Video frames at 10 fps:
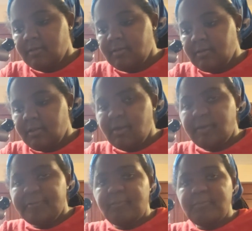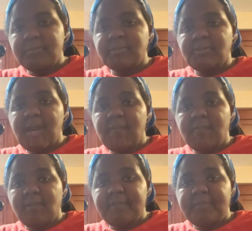And you also make sure you have
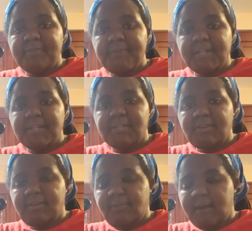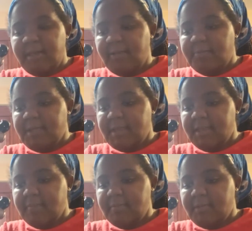a rubber spatula while you are
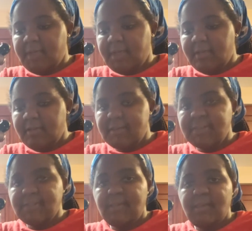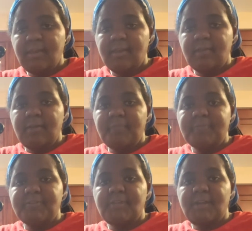making your meringue cookies, and
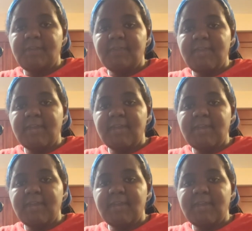put your oven at